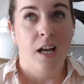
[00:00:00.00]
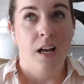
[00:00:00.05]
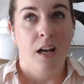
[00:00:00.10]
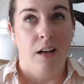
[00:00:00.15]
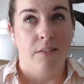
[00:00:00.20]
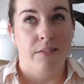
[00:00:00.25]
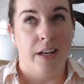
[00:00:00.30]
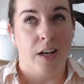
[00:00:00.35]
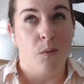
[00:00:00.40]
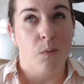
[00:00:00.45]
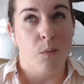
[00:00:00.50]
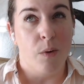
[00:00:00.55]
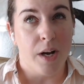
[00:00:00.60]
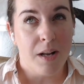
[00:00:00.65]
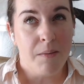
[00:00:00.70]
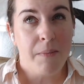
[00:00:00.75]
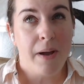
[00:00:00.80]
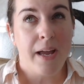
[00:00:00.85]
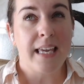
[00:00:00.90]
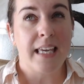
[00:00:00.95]
of, like, what
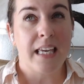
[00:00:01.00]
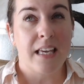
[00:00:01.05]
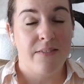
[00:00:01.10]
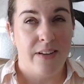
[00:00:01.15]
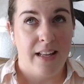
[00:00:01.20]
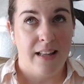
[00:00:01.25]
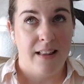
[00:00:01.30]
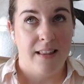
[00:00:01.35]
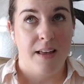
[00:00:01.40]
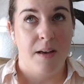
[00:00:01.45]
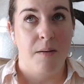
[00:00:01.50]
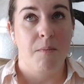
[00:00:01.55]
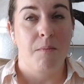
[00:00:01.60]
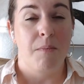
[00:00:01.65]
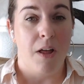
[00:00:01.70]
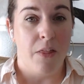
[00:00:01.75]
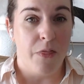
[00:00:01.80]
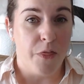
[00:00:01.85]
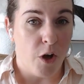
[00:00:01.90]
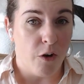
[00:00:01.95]
am I giving them
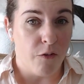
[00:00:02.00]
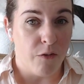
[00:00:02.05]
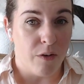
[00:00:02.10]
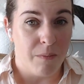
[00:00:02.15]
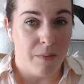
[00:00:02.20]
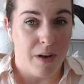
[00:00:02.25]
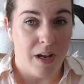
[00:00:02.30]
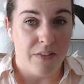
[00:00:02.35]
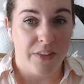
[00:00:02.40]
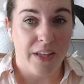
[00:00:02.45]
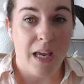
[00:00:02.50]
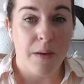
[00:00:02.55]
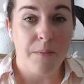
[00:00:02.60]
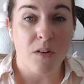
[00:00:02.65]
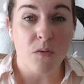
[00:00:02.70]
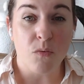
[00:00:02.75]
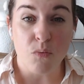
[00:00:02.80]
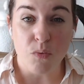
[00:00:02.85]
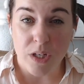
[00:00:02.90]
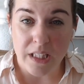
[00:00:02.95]
month over month, can
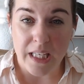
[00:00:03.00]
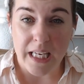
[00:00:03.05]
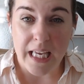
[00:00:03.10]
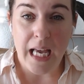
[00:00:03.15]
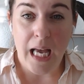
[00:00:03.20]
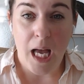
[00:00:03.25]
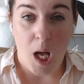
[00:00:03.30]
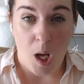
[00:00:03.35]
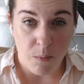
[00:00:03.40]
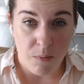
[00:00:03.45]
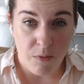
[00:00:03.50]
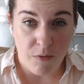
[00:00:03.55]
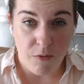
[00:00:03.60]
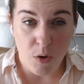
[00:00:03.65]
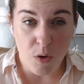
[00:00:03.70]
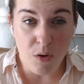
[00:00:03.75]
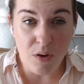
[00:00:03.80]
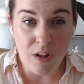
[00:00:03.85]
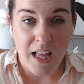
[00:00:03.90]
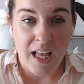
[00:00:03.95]
be really
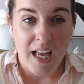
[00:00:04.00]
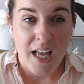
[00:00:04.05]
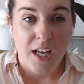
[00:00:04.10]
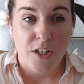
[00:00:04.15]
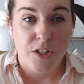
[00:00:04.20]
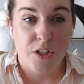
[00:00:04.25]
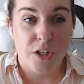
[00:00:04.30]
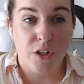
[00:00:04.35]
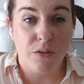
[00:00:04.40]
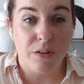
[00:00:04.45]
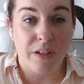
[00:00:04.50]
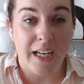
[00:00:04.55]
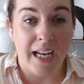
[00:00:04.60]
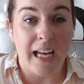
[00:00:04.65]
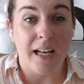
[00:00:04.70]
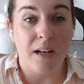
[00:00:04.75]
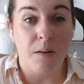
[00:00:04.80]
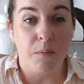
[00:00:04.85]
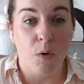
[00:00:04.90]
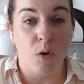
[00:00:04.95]
helpful to
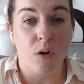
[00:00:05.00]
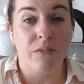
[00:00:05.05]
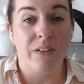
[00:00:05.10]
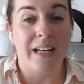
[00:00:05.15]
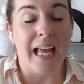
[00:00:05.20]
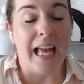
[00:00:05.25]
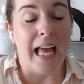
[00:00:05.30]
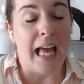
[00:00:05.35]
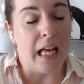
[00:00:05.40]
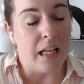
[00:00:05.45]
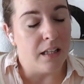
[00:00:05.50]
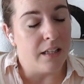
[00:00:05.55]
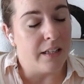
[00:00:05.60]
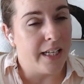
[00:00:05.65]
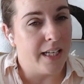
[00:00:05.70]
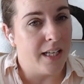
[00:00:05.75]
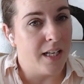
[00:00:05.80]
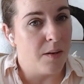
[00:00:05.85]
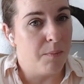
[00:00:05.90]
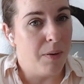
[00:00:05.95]
create more of an
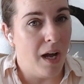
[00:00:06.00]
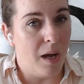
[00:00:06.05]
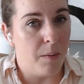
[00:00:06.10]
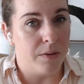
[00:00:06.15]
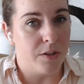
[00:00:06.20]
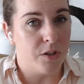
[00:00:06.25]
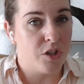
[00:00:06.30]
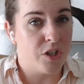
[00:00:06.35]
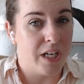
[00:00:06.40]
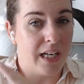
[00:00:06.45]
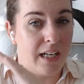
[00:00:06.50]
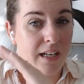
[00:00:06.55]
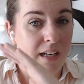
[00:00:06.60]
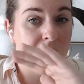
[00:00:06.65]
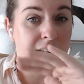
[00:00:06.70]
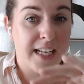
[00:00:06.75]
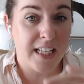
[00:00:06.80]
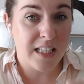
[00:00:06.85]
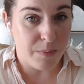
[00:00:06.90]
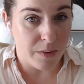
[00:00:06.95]
elegant publishing
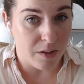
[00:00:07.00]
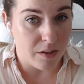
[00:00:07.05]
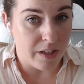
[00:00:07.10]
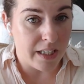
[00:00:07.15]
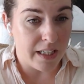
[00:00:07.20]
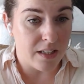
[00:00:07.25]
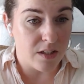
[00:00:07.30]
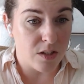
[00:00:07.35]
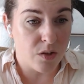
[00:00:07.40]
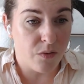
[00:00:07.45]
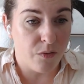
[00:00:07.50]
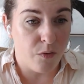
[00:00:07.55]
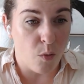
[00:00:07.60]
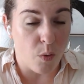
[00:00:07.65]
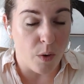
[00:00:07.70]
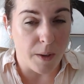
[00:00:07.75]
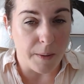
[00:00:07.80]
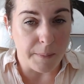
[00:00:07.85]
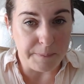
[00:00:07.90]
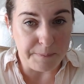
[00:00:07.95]
experience
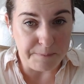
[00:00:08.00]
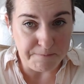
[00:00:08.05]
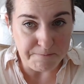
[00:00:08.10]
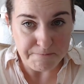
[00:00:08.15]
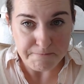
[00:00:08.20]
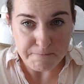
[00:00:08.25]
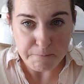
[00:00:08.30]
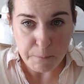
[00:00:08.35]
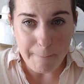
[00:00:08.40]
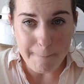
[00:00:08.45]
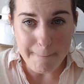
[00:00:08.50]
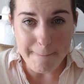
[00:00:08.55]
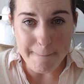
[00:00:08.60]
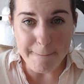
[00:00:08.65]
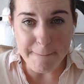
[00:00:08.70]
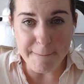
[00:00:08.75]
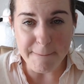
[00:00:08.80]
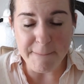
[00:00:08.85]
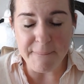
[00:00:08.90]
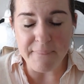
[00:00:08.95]
for
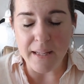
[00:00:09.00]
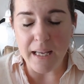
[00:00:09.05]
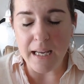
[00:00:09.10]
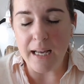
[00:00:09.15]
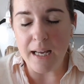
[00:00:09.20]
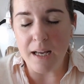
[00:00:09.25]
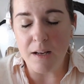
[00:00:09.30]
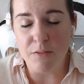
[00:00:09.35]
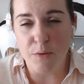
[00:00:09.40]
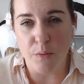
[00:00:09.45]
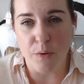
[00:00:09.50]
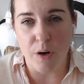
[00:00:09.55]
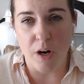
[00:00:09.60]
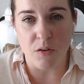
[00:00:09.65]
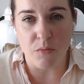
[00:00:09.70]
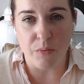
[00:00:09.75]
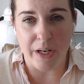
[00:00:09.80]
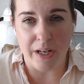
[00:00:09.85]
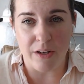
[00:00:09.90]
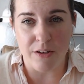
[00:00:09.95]
our
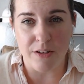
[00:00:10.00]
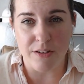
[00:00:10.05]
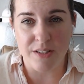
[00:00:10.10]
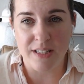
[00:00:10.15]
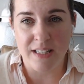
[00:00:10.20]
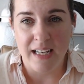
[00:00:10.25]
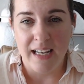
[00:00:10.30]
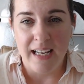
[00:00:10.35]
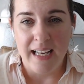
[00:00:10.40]
readers.